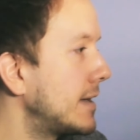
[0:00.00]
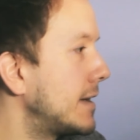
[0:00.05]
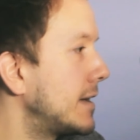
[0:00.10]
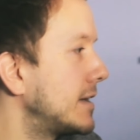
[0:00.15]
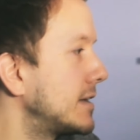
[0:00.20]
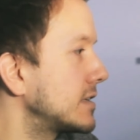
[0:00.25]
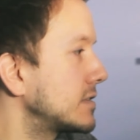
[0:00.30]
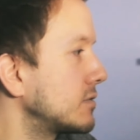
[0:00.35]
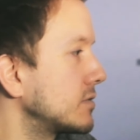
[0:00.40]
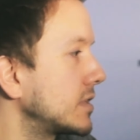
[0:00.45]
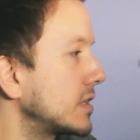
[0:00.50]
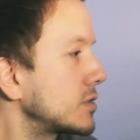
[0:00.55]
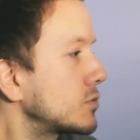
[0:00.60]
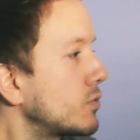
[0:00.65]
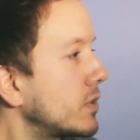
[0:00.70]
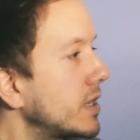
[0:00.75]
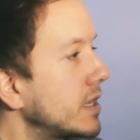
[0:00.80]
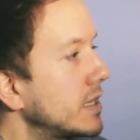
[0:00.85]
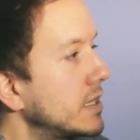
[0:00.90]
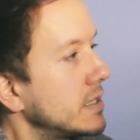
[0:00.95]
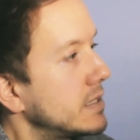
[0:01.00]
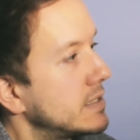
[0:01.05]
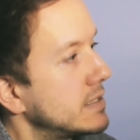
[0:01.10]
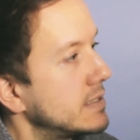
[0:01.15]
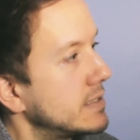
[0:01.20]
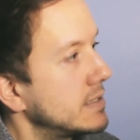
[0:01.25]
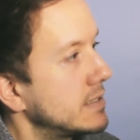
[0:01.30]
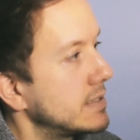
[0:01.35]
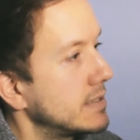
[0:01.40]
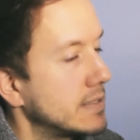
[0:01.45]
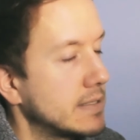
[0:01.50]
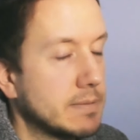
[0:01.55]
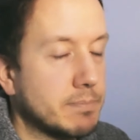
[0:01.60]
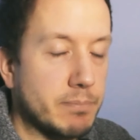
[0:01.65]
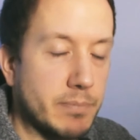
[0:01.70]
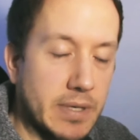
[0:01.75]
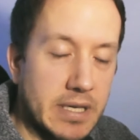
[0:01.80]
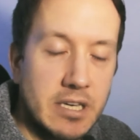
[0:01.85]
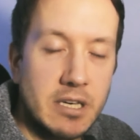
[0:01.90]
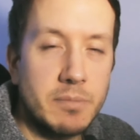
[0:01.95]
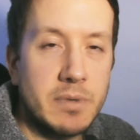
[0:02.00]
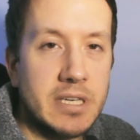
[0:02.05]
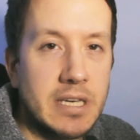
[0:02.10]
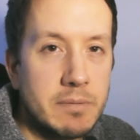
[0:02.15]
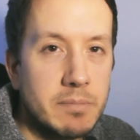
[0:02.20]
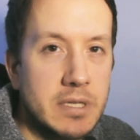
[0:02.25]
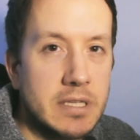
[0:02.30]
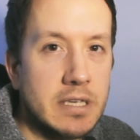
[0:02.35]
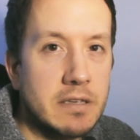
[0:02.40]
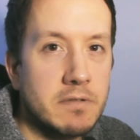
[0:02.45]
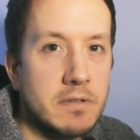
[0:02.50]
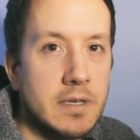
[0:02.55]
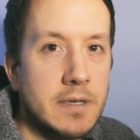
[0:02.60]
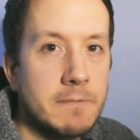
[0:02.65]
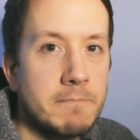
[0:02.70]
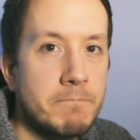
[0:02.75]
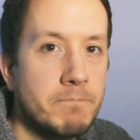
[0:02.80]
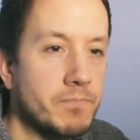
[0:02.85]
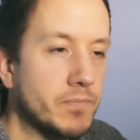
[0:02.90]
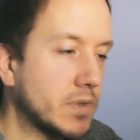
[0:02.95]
So that's why it's becoming a bit heavy.